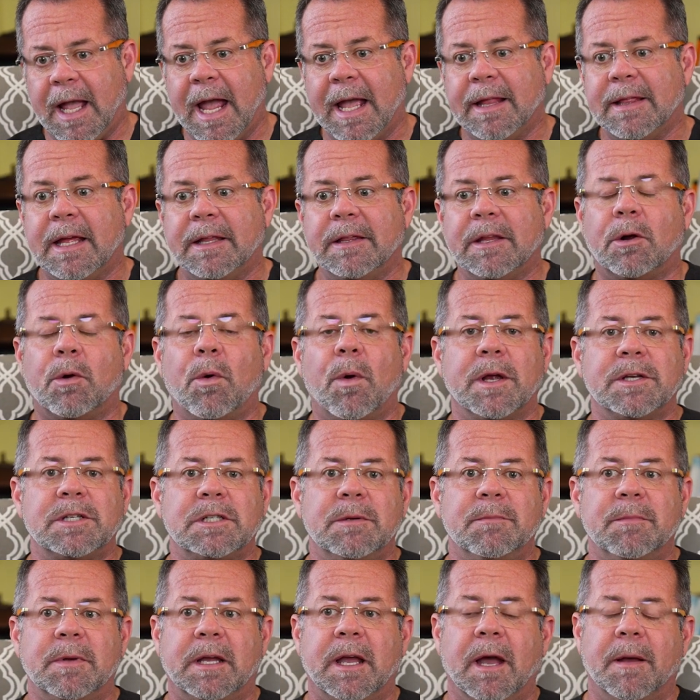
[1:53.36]
And then the
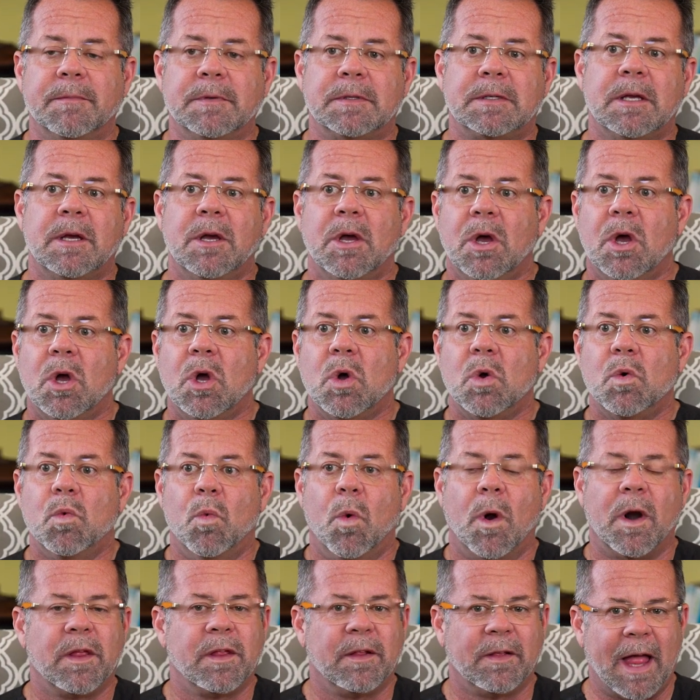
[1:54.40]
question becomes
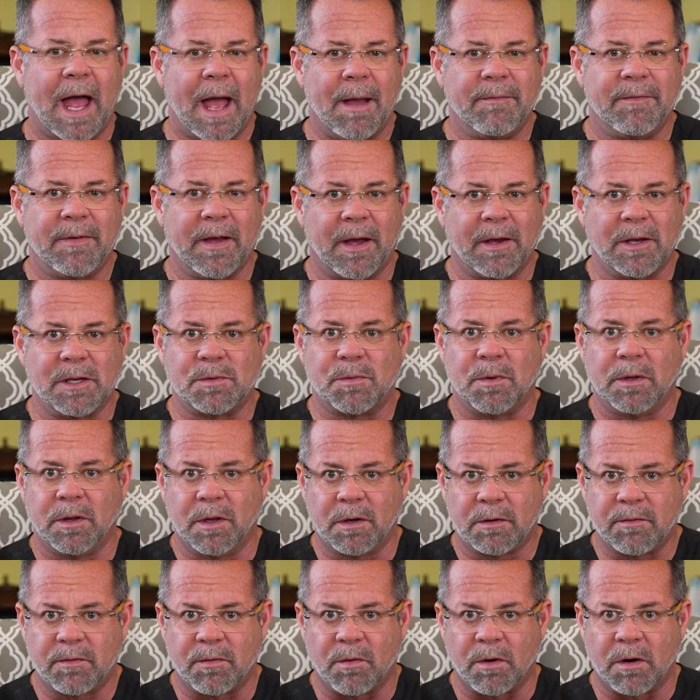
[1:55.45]
what are the lab values we
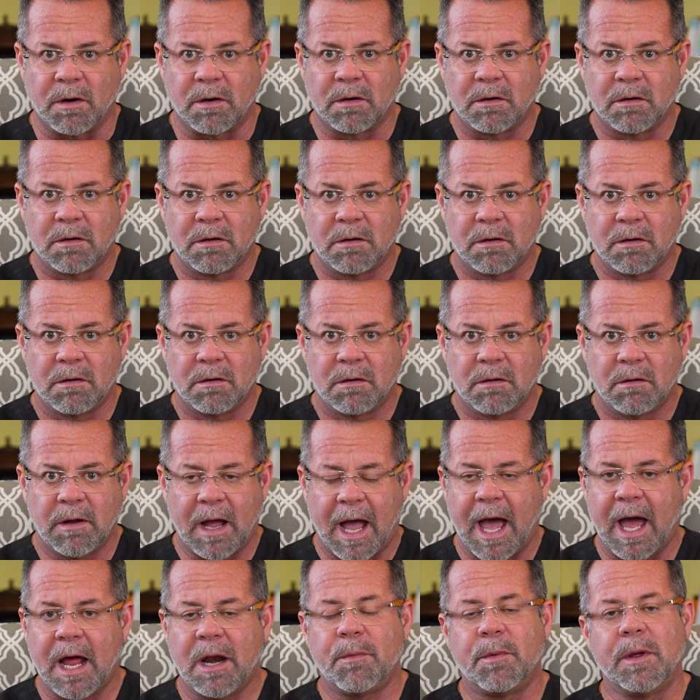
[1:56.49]
look for?
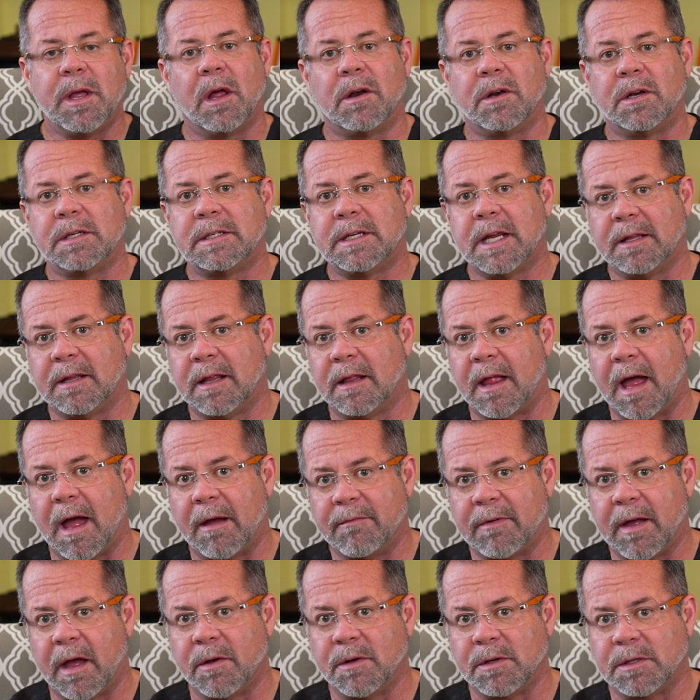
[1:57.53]
How do we understand the
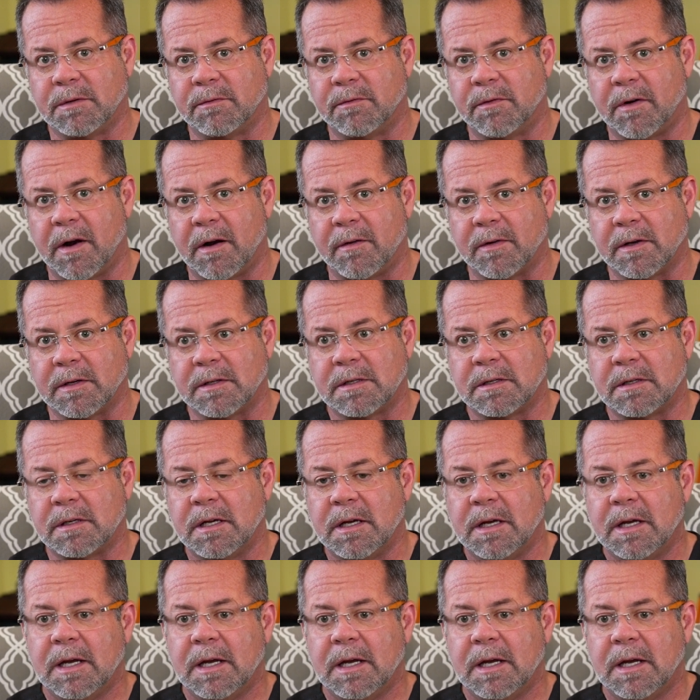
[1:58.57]
lab values in front of us?